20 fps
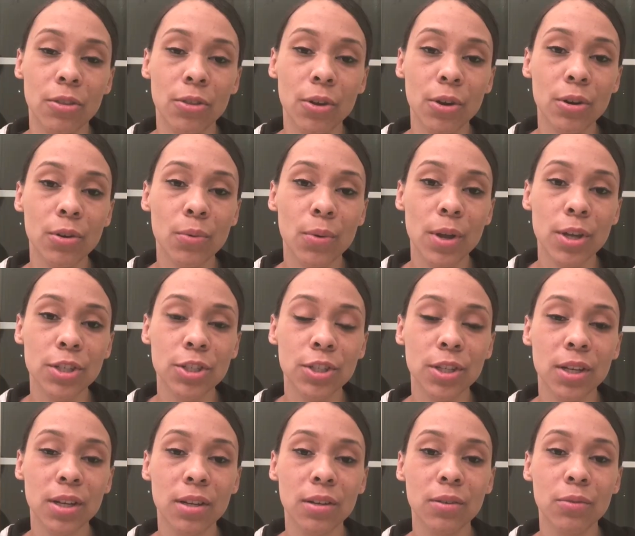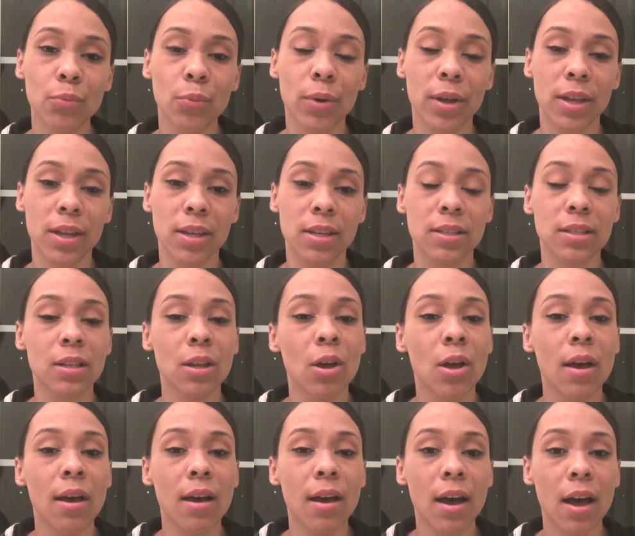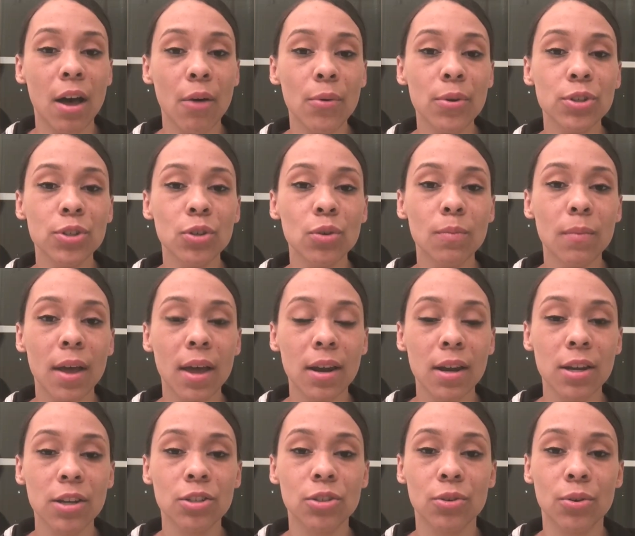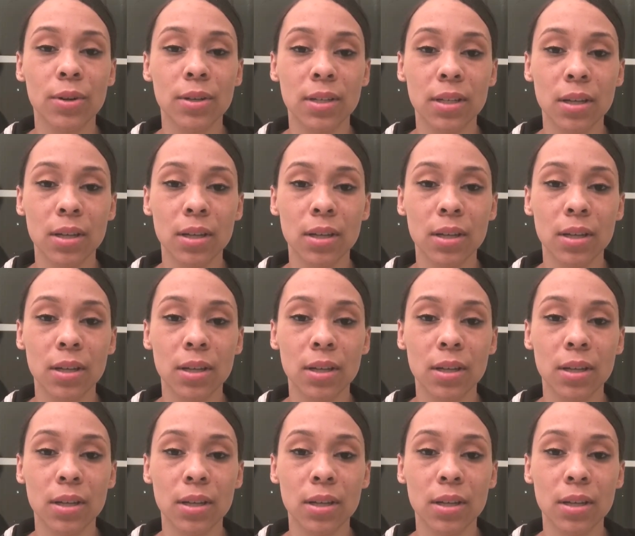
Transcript: Third question was, how would you manage or